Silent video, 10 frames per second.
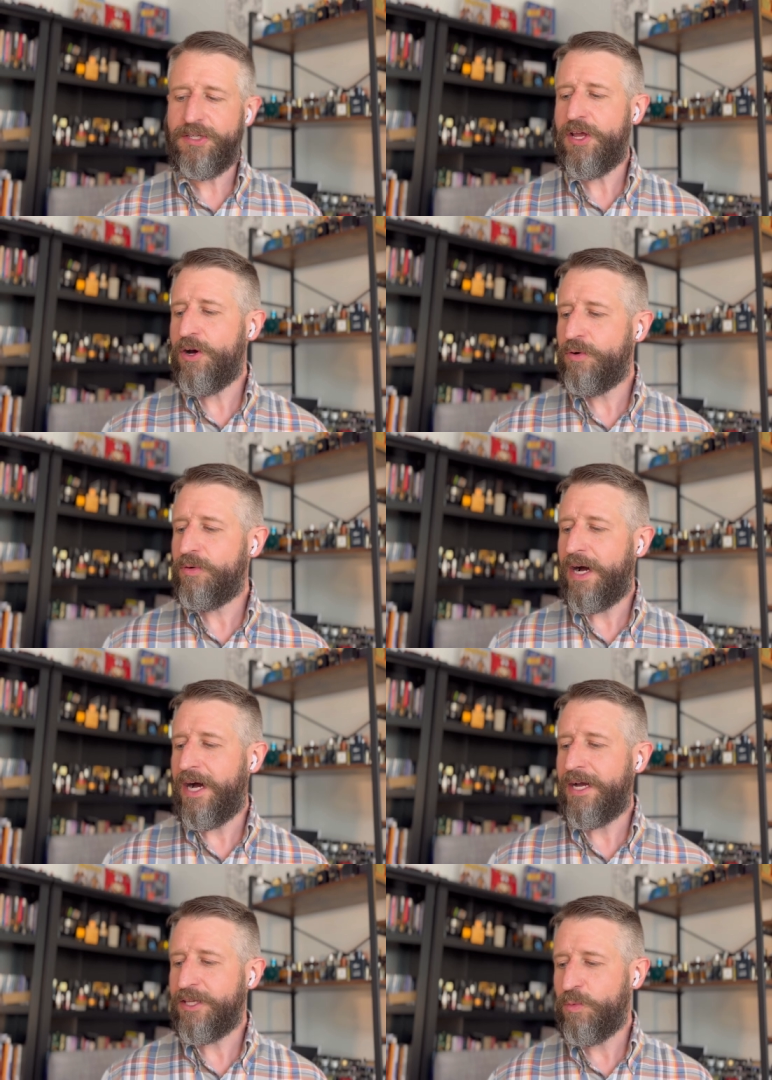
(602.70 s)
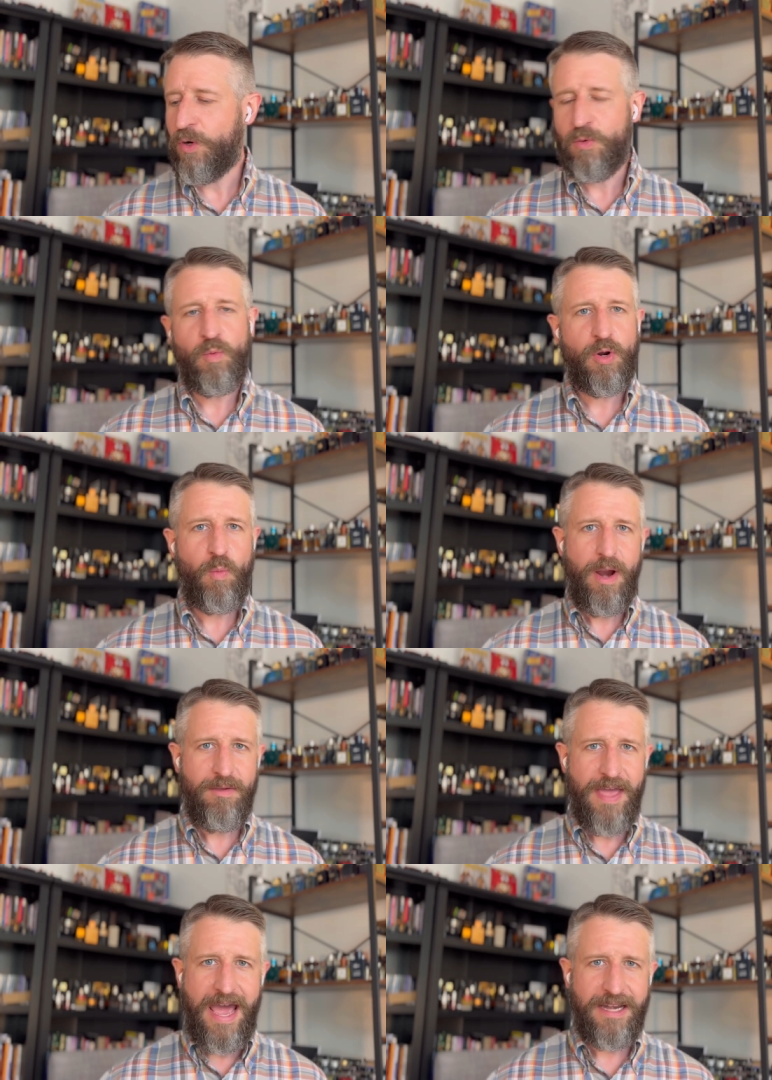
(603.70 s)
know, uh, you wouldn't want to wear
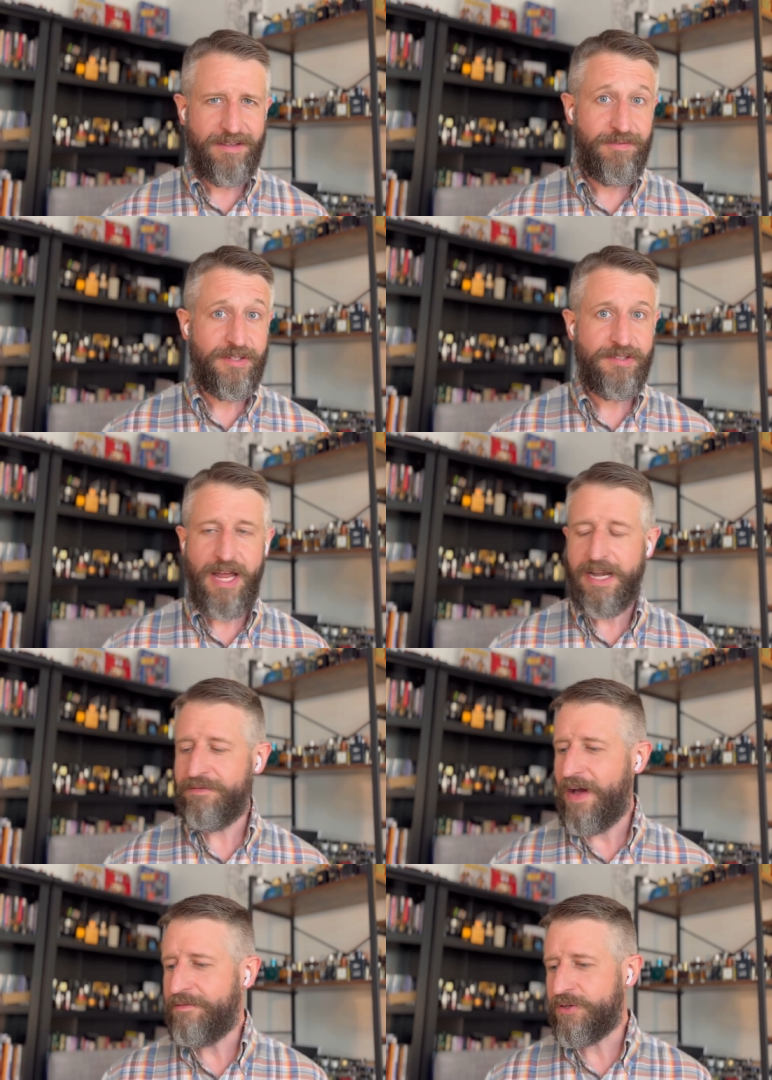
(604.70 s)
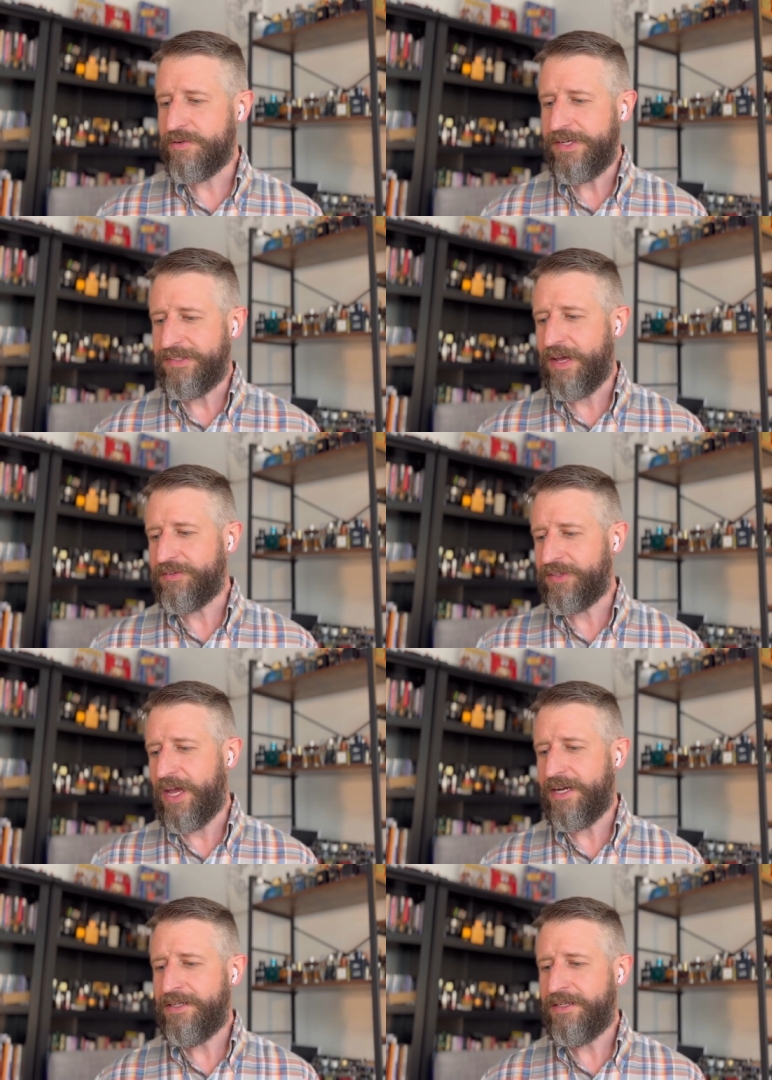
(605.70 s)
that if it's 95 degrees outside.